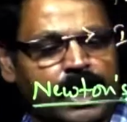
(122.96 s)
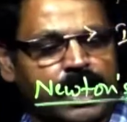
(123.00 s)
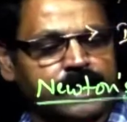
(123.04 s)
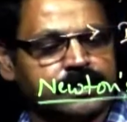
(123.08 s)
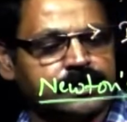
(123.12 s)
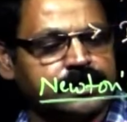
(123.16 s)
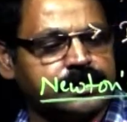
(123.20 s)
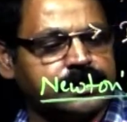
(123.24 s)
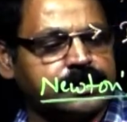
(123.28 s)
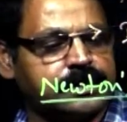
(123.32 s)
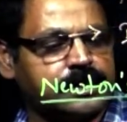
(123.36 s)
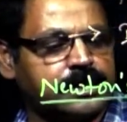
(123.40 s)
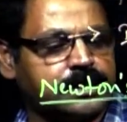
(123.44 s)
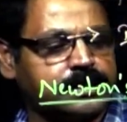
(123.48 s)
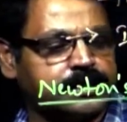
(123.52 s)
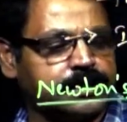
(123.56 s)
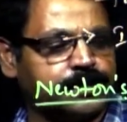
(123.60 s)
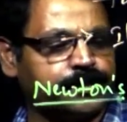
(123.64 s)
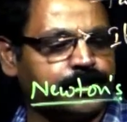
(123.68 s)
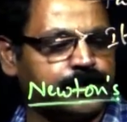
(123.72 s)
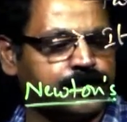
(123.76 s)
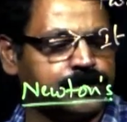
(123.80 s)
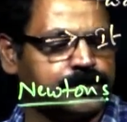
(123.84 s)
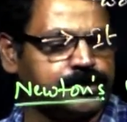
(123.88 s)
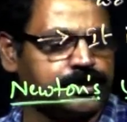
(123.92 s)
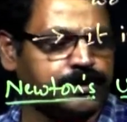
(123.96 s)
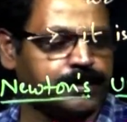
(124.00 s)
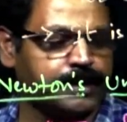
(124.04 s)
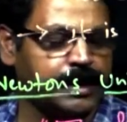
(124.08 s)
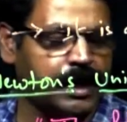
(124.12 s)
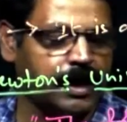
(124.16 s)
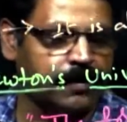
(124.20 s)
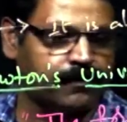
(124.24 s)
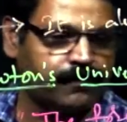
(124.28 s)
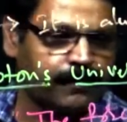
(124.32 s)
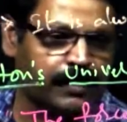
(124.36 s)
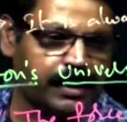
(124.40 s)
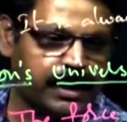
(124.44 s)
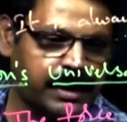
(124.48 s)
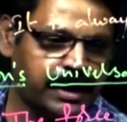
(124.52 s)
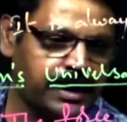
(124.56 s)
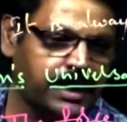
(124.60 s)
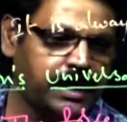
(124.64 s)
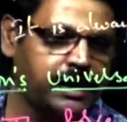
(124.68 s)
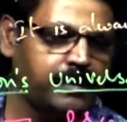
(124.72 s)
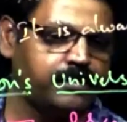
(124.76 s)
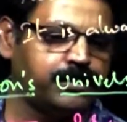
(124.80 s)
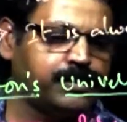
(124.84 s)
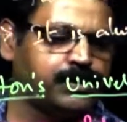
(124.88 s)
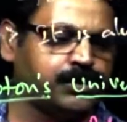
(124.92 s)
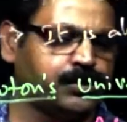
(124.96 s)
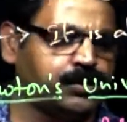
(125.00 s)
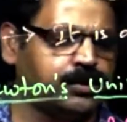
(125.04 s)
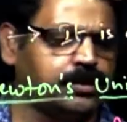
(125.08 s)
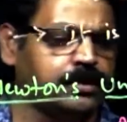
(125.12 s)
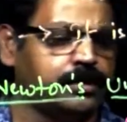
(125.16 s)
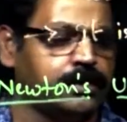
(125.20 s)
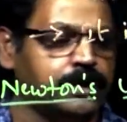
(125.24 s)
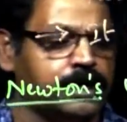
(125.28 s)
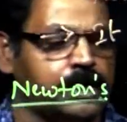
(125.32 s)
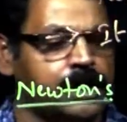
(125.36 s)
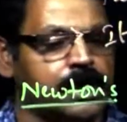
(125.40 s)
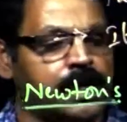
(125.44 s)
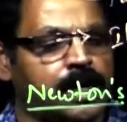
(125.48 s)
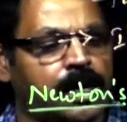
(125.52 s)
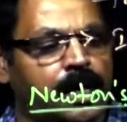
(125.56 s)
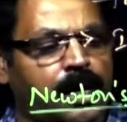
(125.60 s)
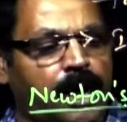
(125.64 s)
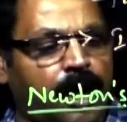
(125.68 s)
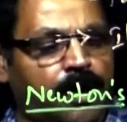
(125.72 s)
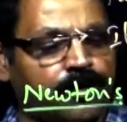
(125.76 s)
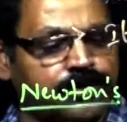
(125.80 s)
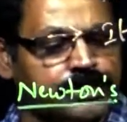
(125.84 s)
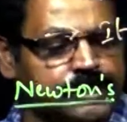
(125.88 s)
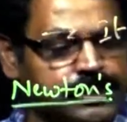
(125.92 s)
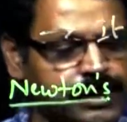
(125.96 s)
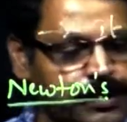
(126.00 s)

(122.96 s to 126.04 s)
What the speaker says: masses are supposed to be m1 and m2. Now